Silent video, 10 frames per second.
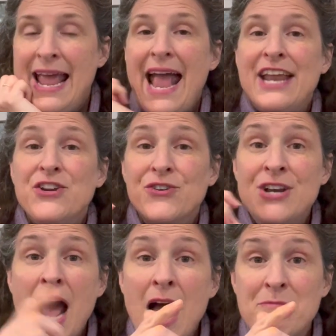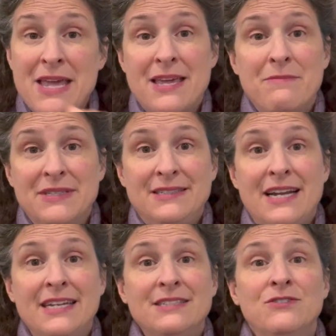And you're not making
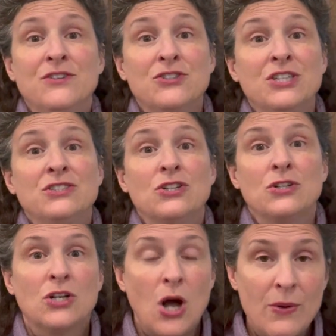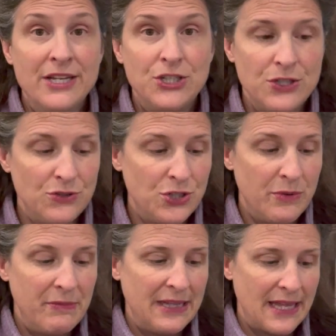mistakes if you're just going to YouTube
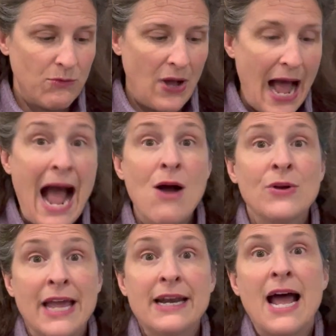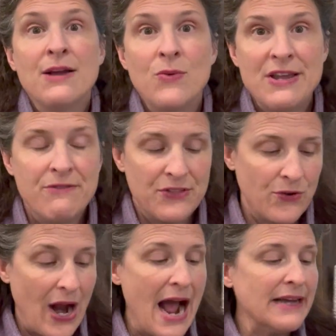and being like, well, how can I weave with
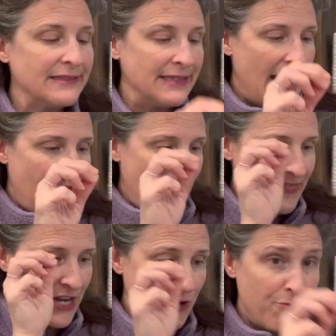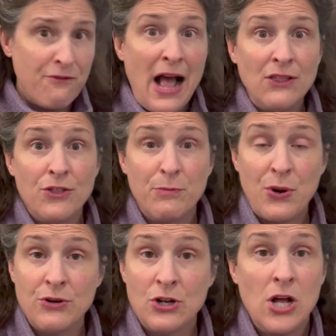grass? And then you follow the
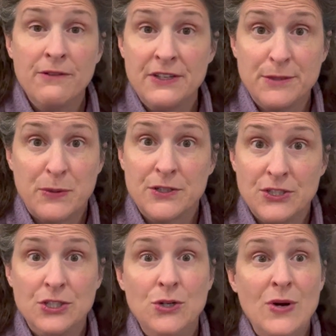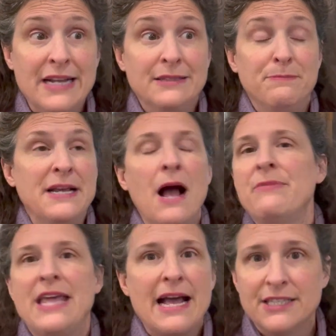protocol of this person who has become
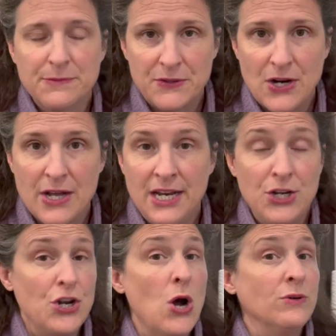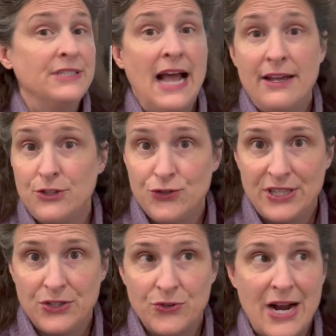the expert on it, knows how to
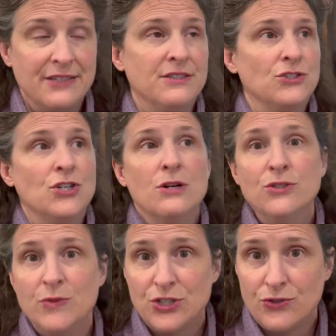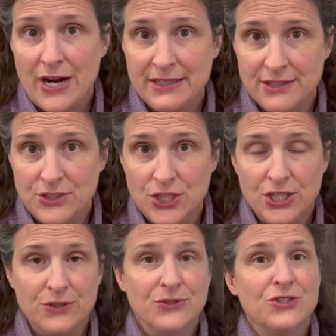treat the grasses, knows which grasses to
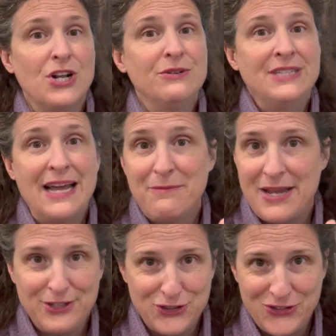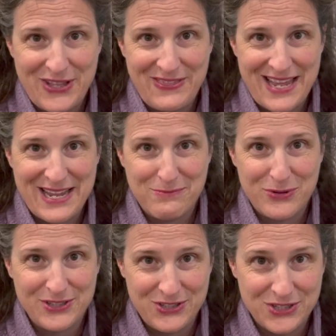use, knows how to make sure that they get
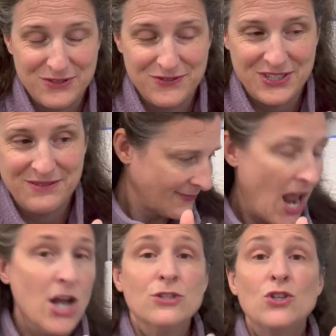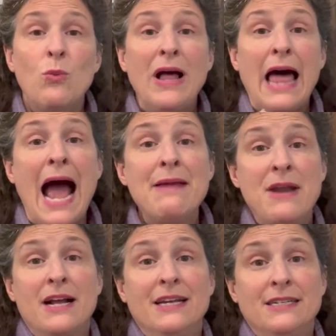preserved. So while I'm
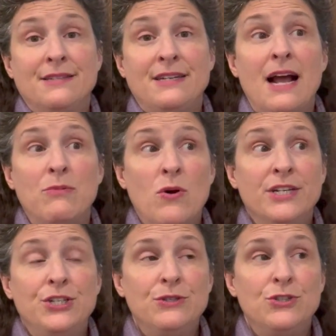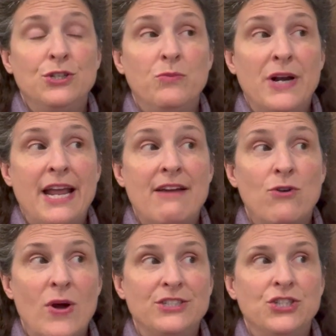not going to stop going to YouTube when I
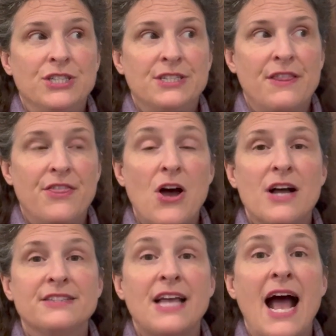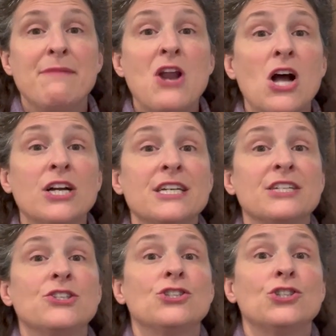have questions and thoughts, I'm not going to
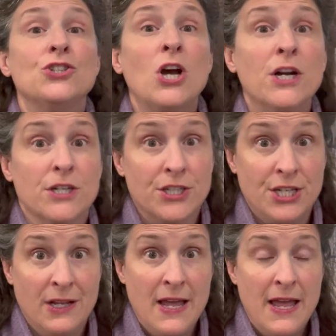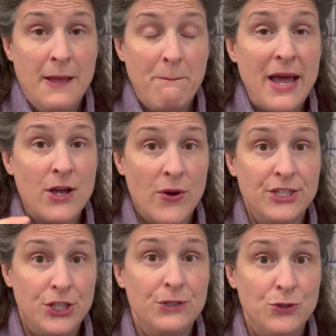start by going
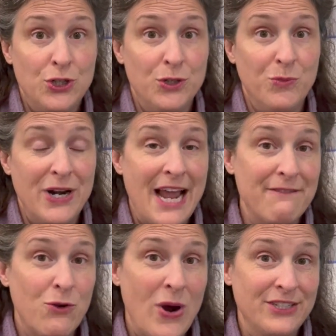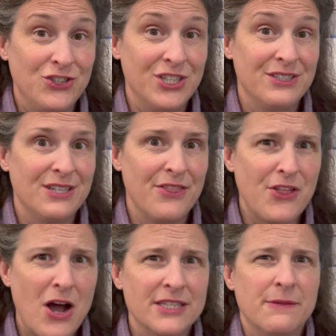to YouTube when I have questions and
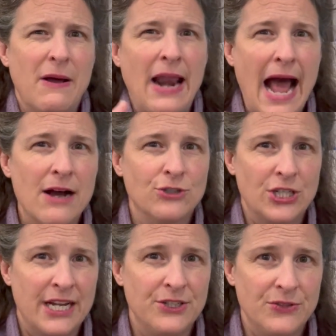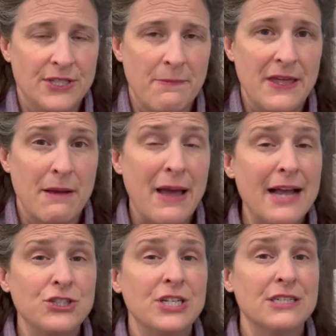thoughts about how should I do something. I'm
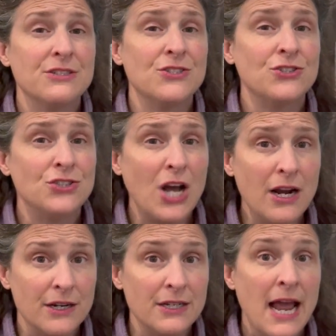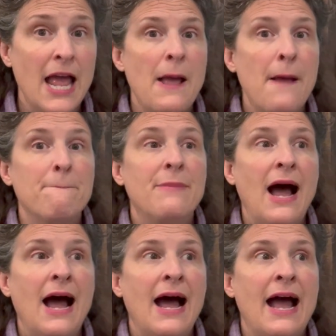actually going to start
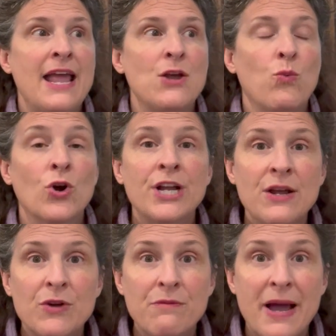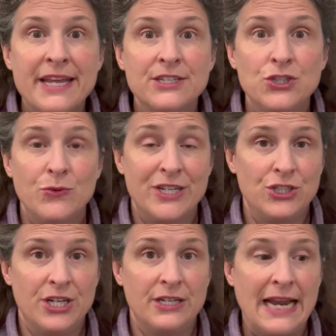by working with my
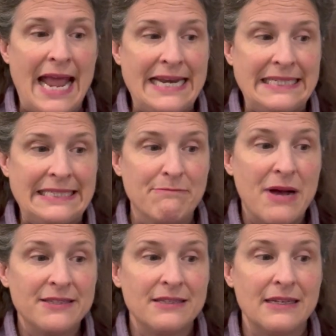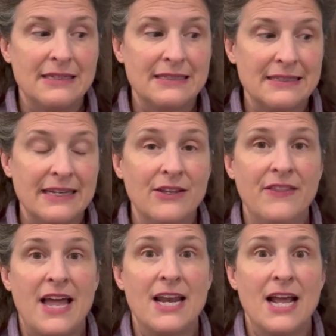intuition. And it's a muscle and a skill
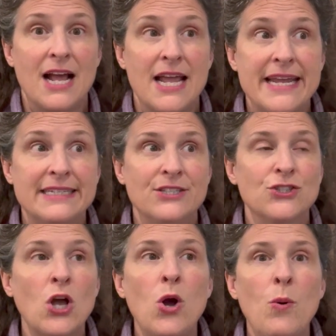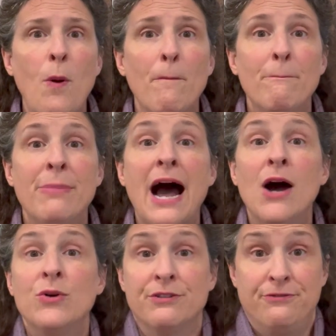that is so
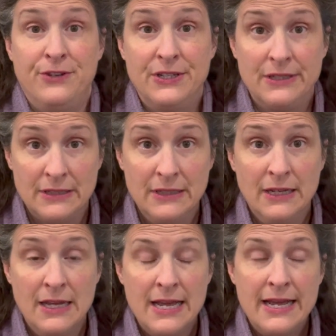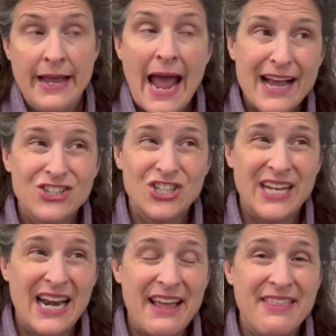powerful, actually.
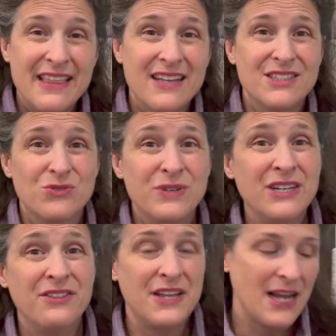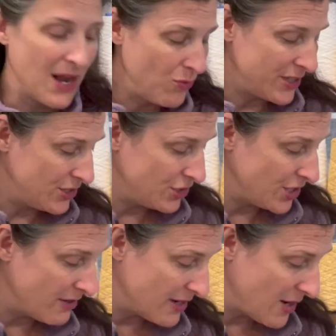And I think that's the real thing I want to
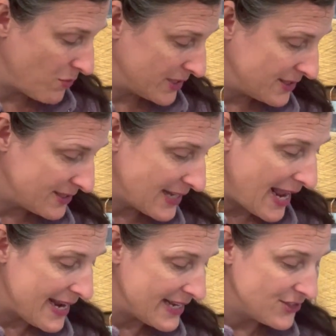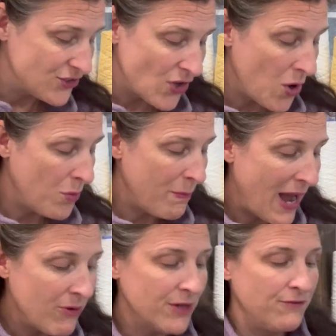share and I want to say. It's so
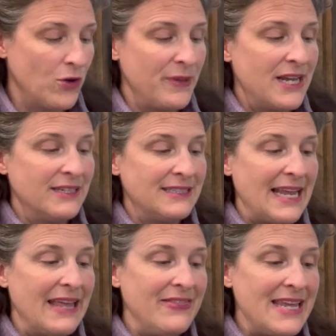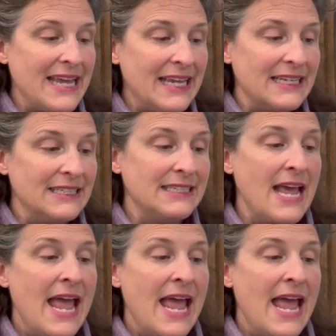powerful because in the end,